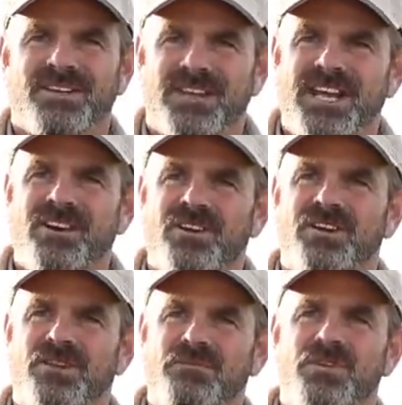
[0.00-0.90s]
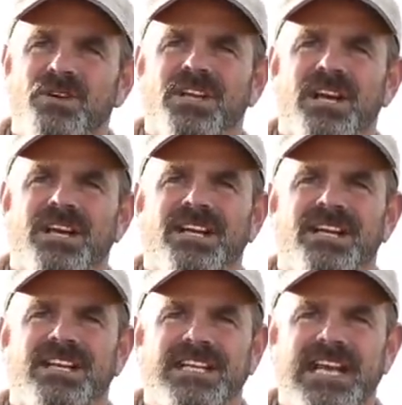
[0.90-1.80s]
They are communicating
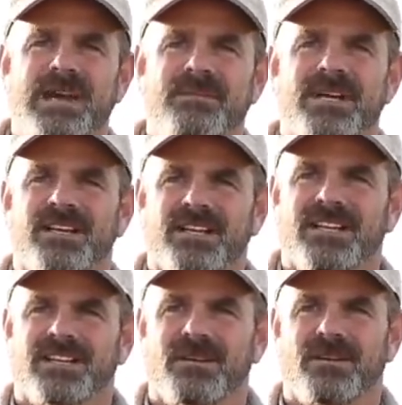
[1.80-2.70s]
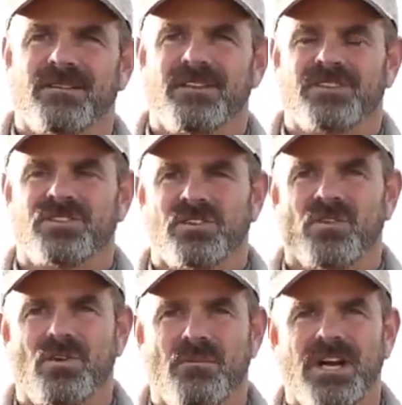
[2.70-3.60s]
chemically. The, the
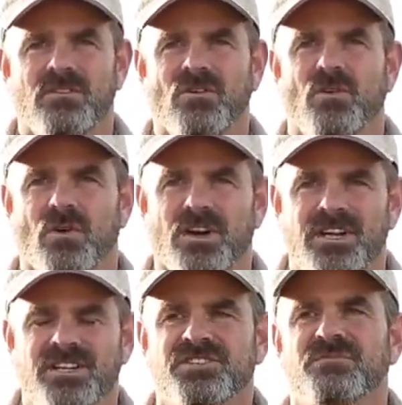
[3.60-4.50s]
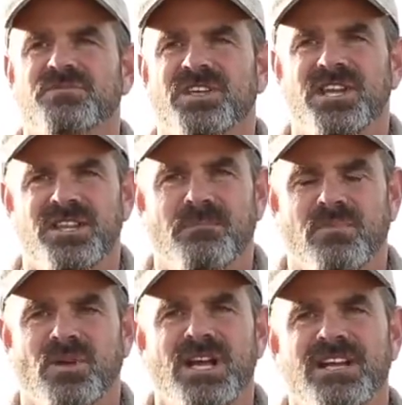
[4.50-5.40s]
soil microorganisms and the
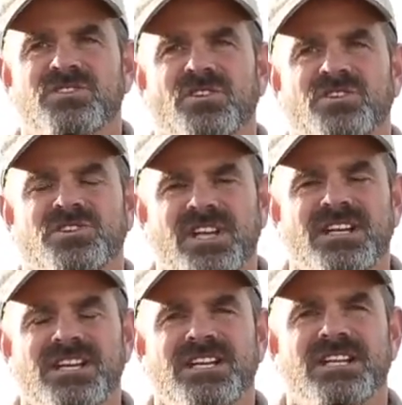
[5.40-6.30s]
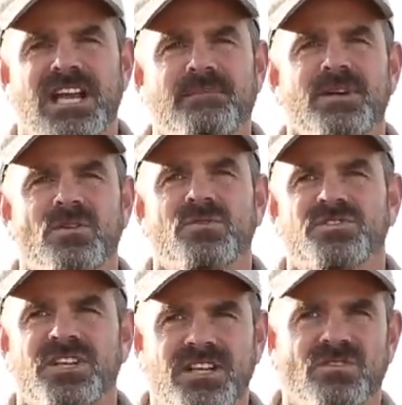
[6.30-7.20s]
plants are sending chemical
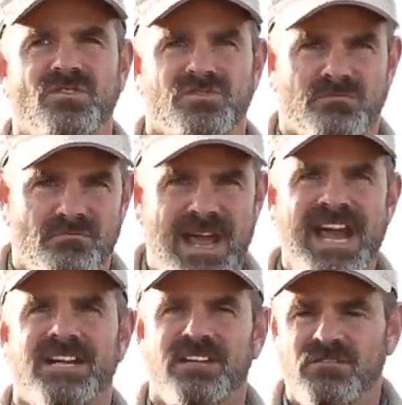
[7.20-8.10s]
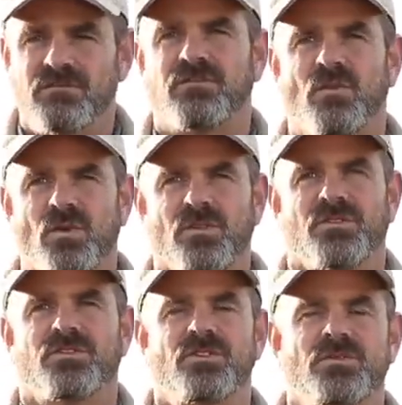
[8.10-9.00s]
signals back and forth
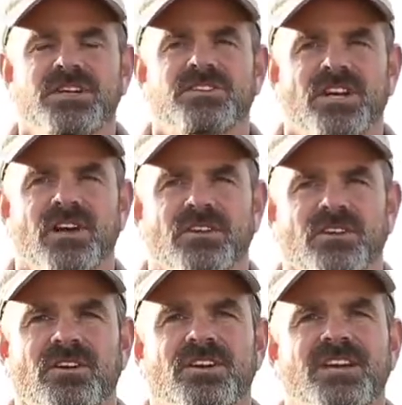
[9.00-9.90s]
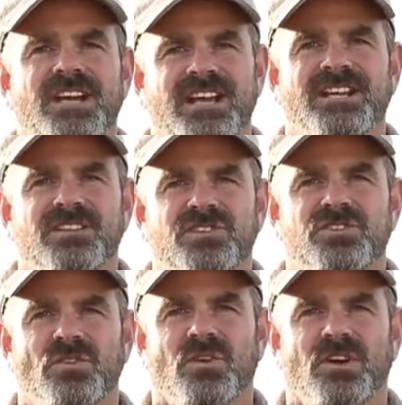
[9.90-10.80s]
to each other in the
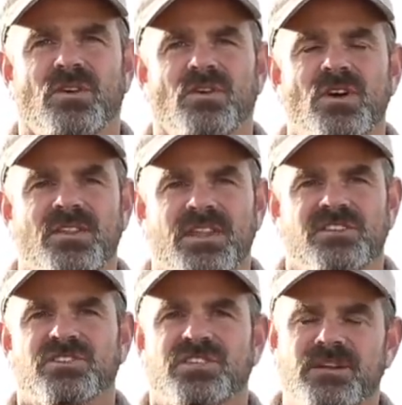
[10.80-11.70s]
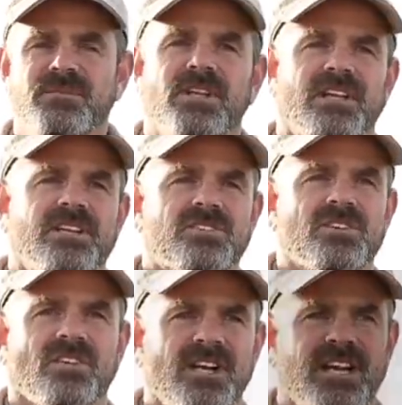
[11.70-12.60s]
soil that stimulate certain